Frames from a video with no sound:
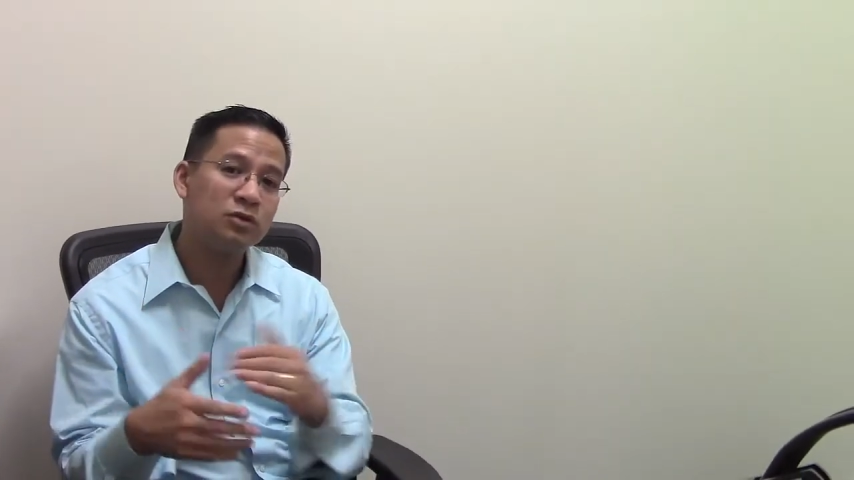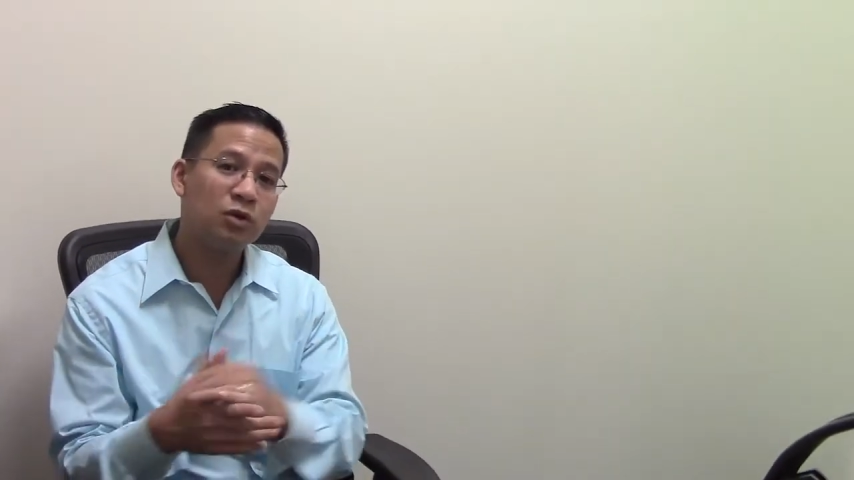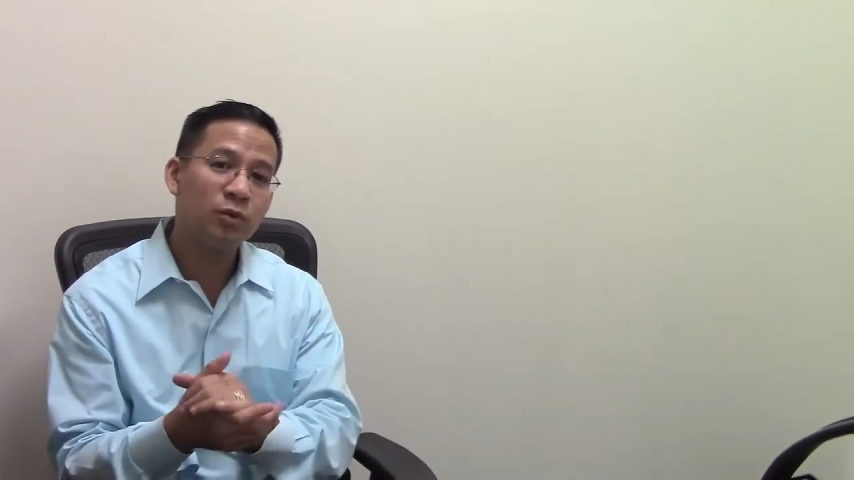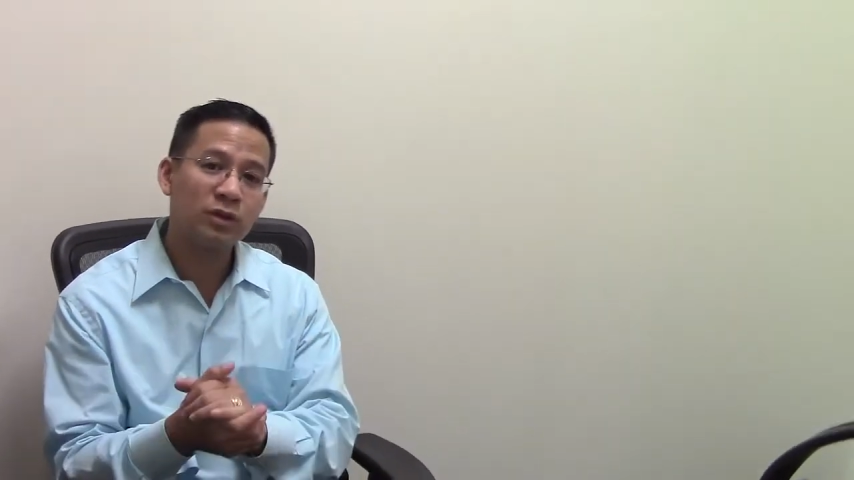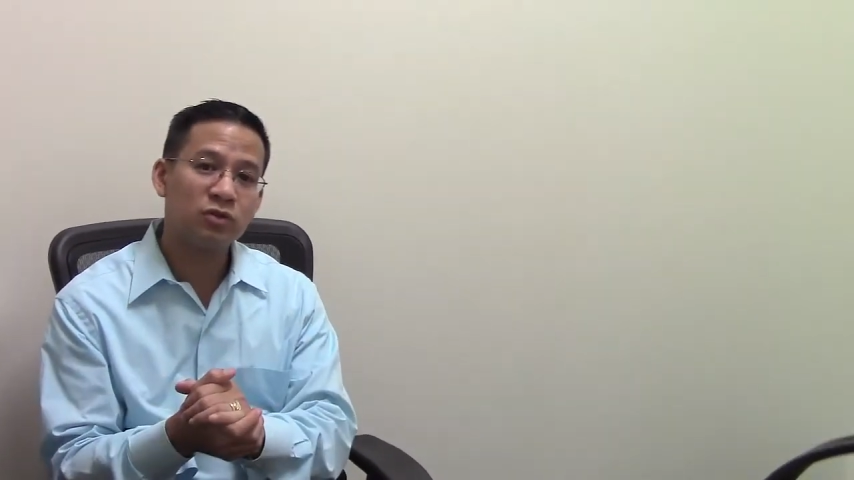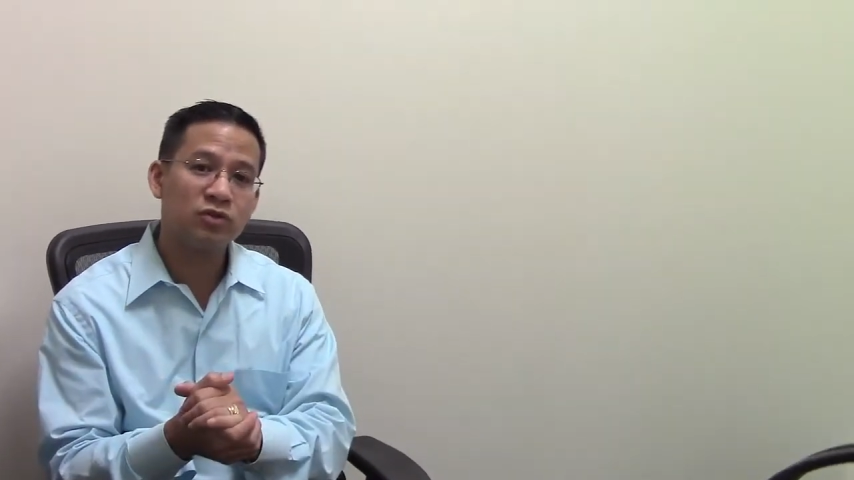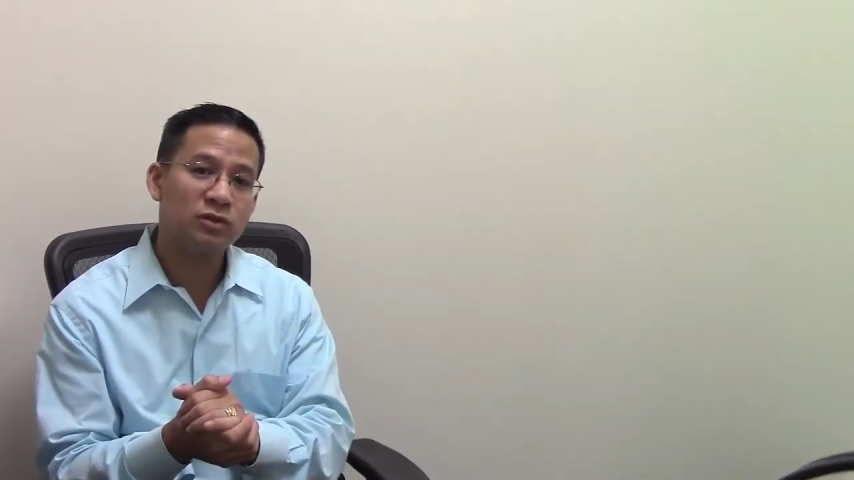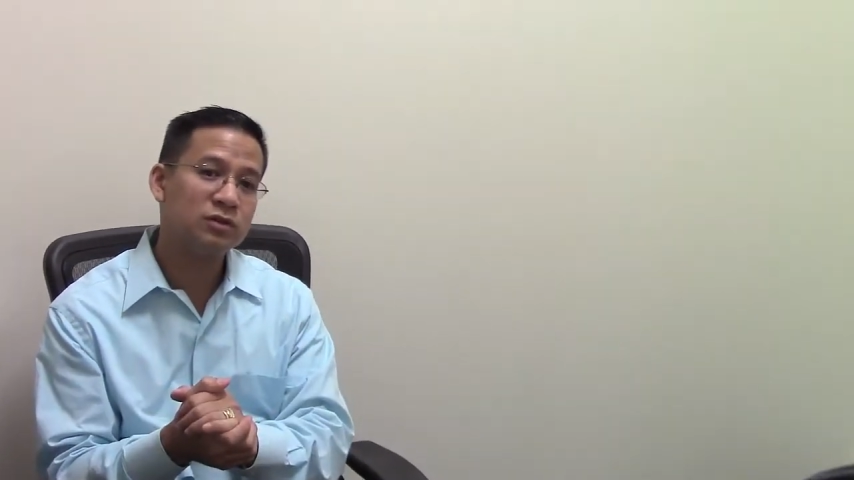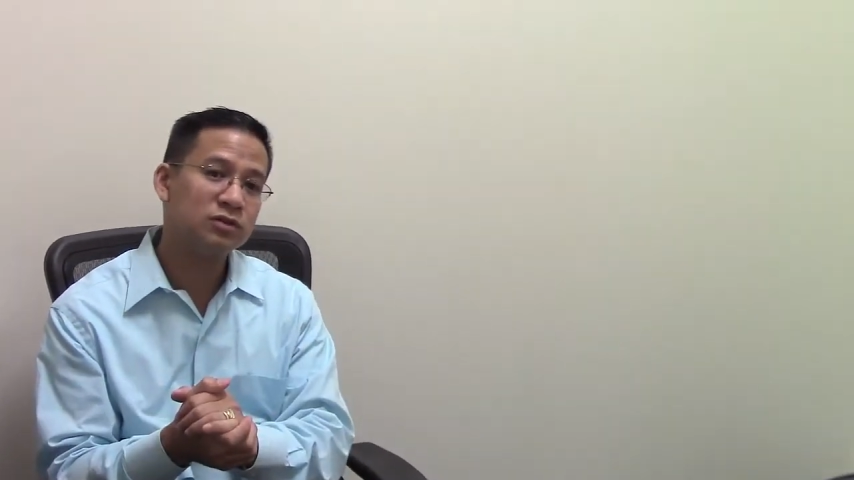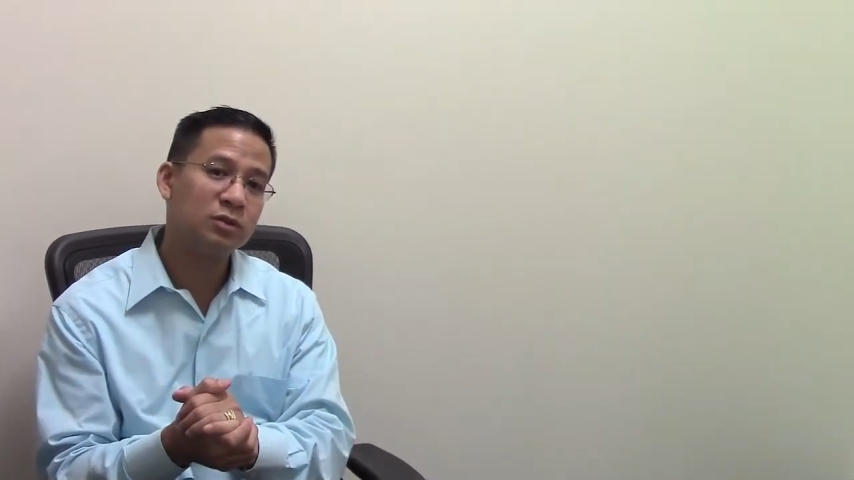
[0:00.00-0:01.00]
directors in
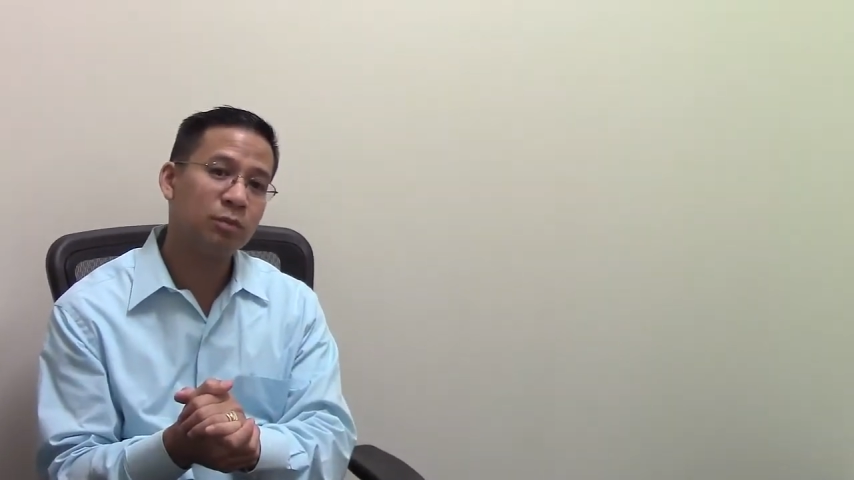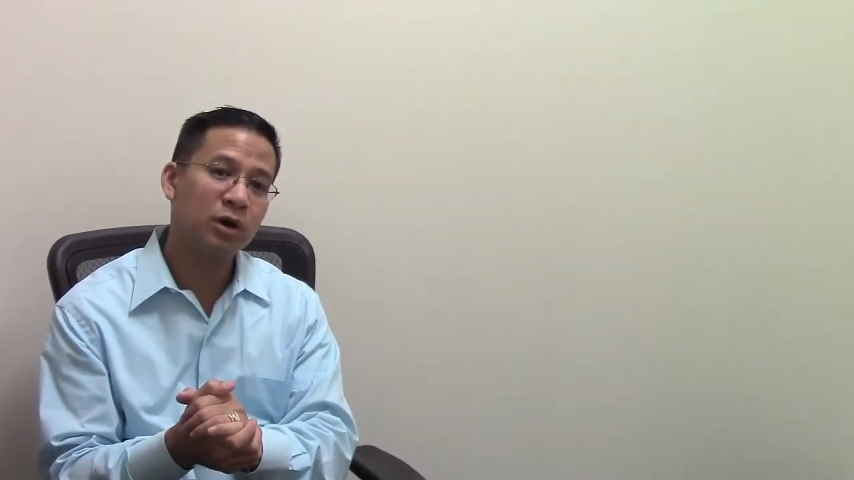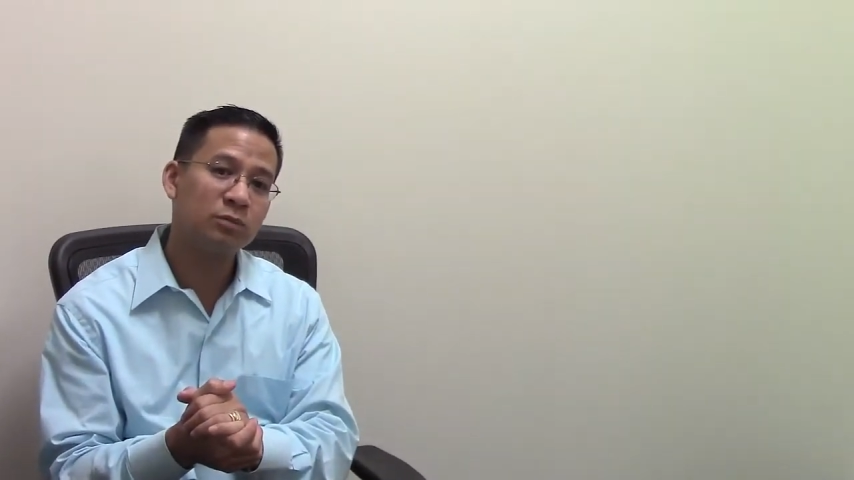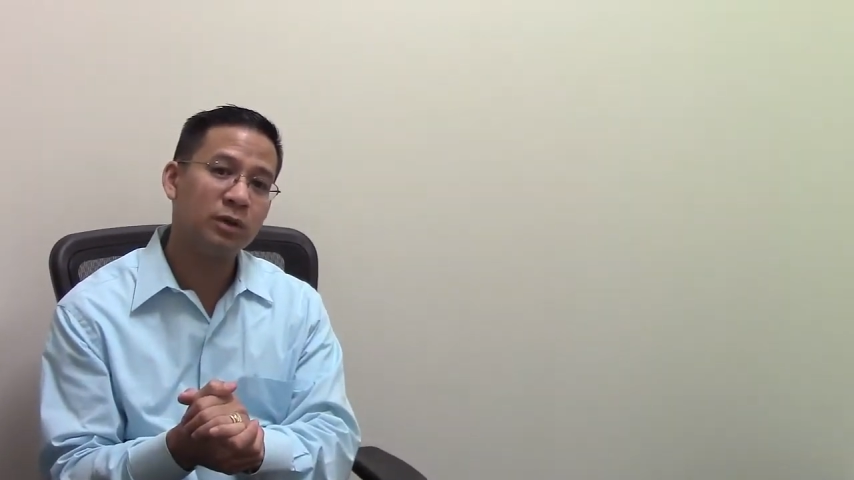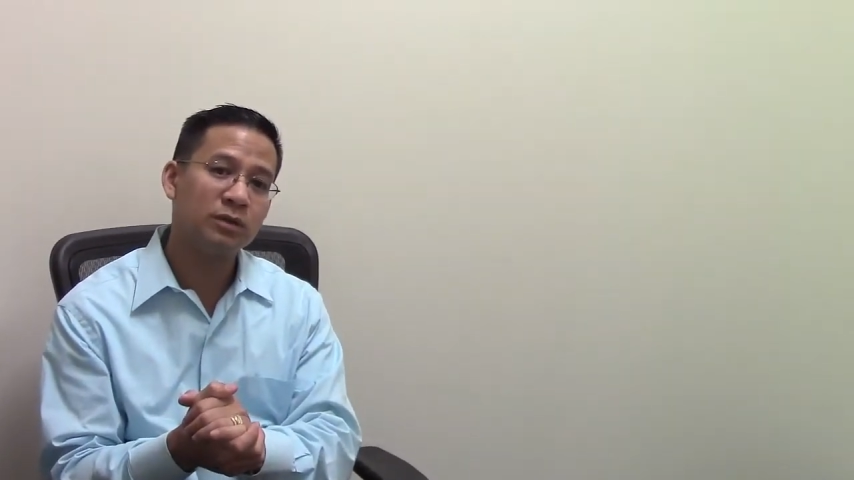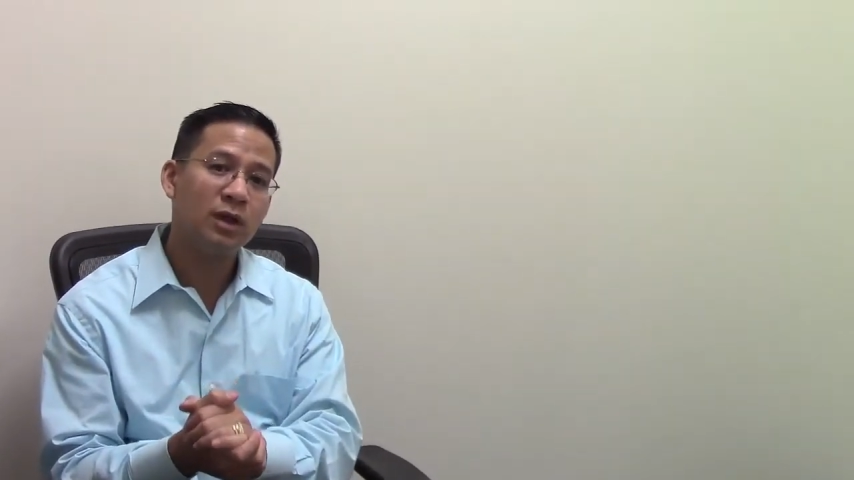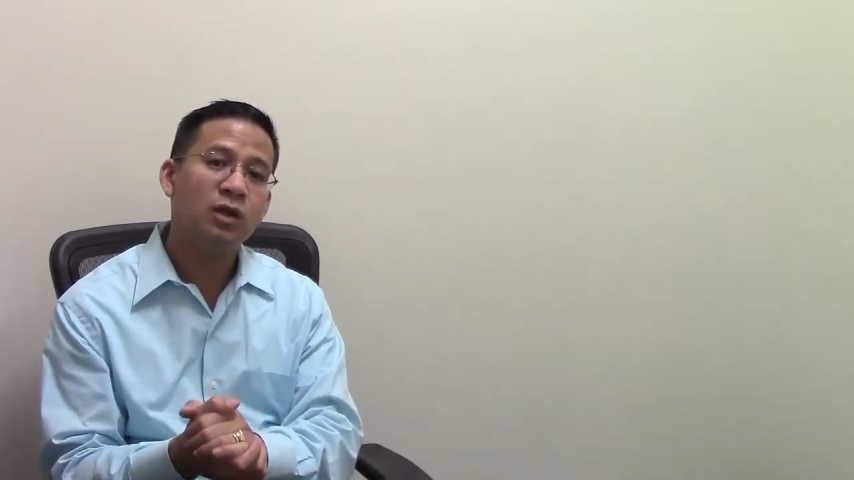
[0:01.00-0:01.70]
this department